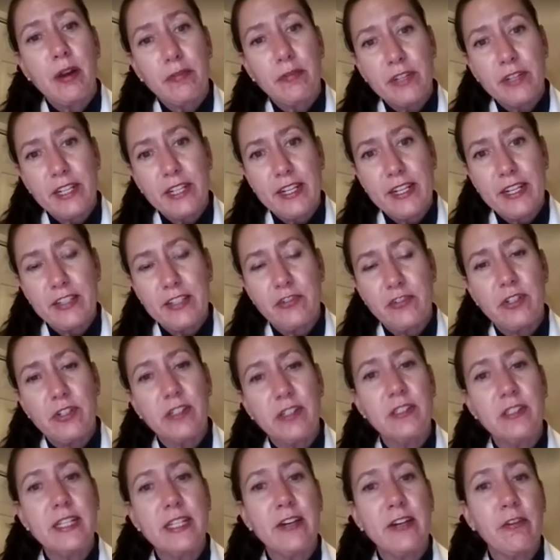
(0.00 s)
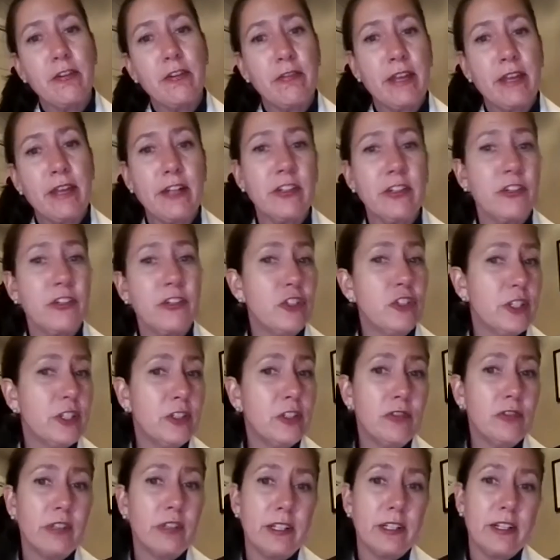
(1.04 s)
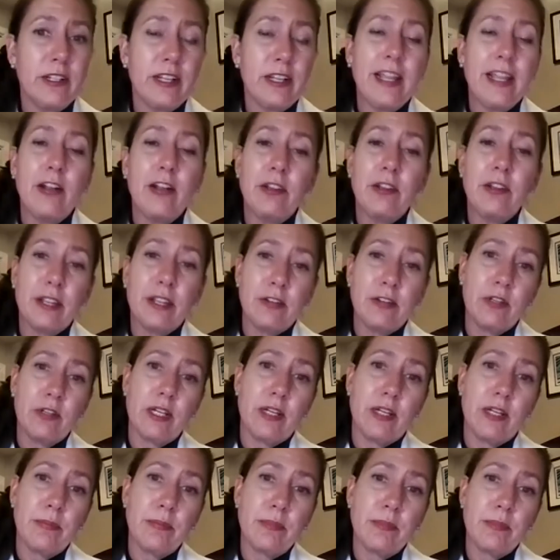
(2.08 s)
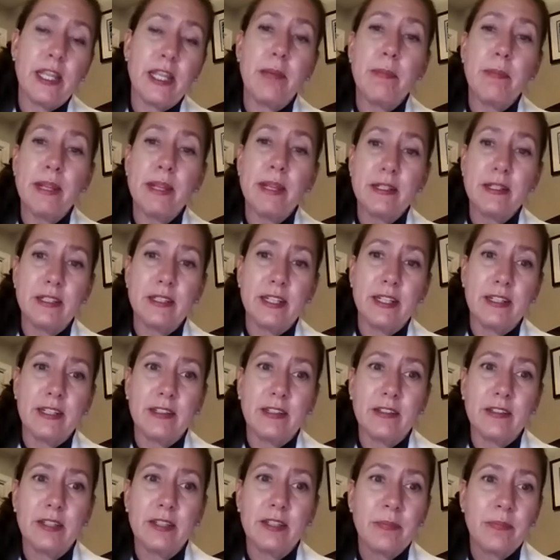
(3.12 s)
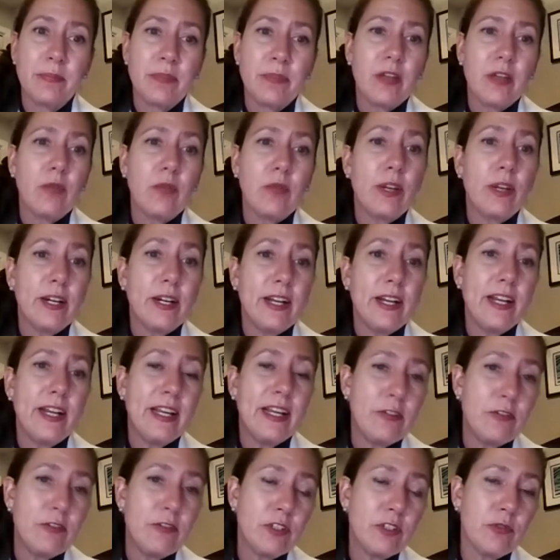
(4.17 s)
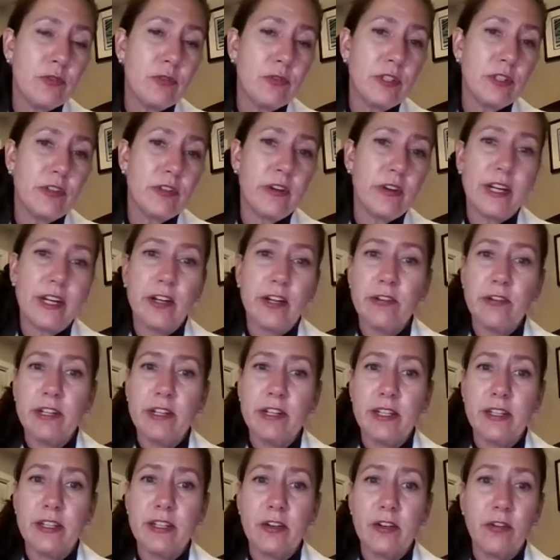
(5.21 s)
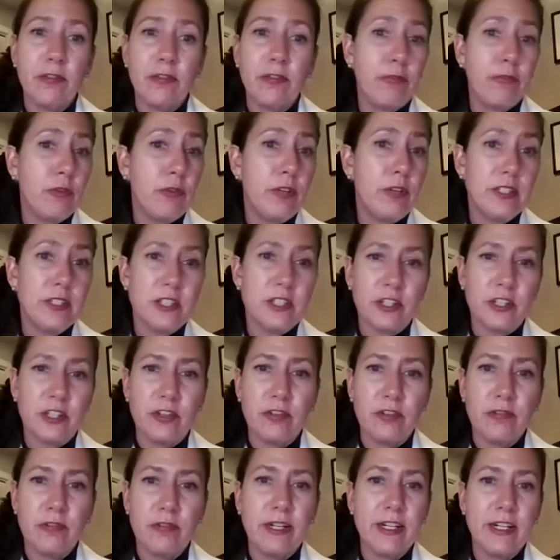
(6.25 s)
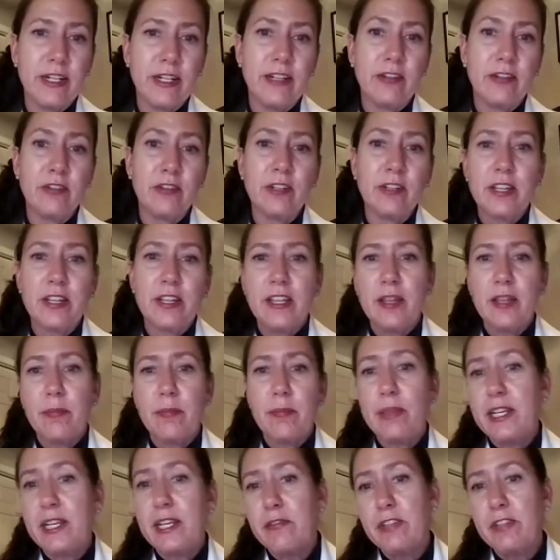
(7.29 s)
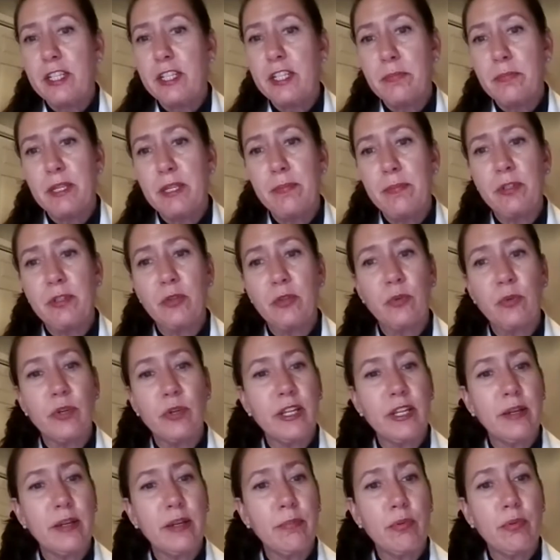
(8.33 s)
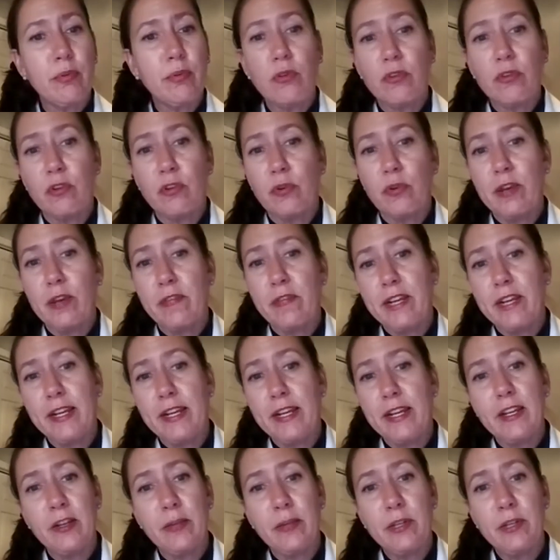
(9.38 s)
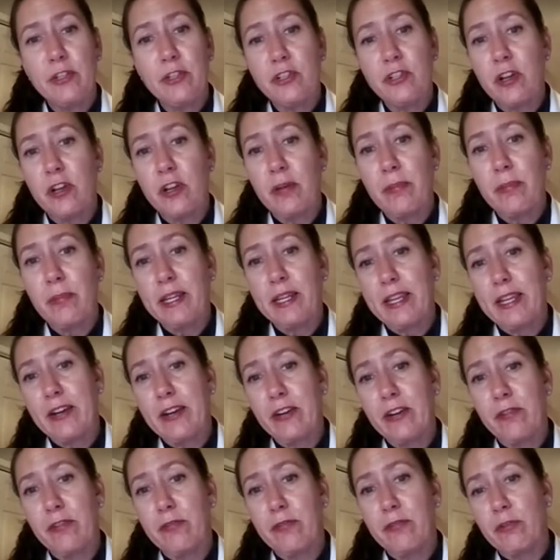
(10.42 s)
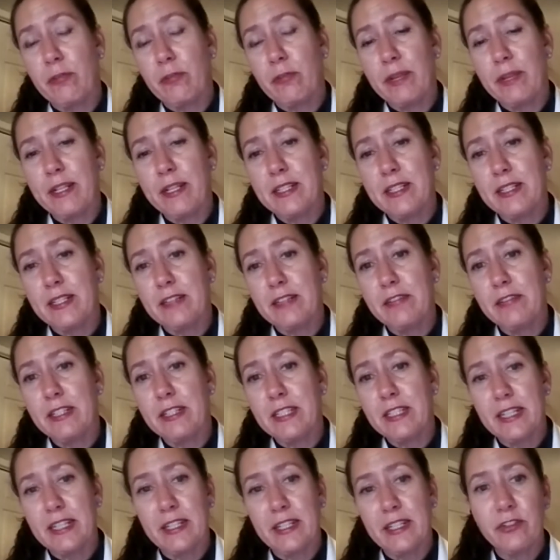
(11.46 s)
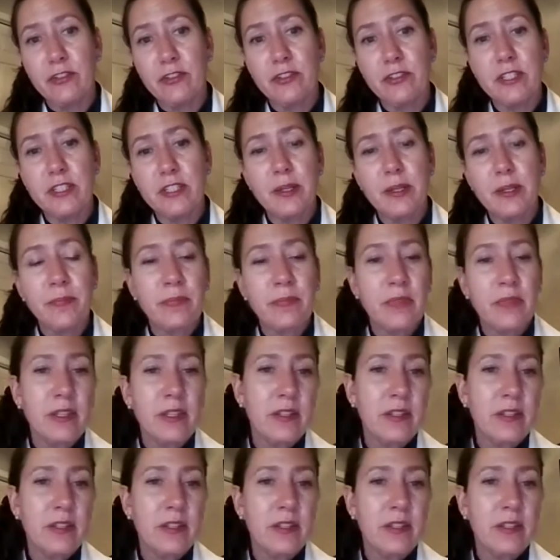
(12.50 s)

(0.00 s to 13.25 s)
Poverty has a trickle-down effect on children, health outcomes, and mental health. 1 in 8 households in our area are food insecure right now. Many of these people are working poor who have an income and job but cannot afford basic living standards.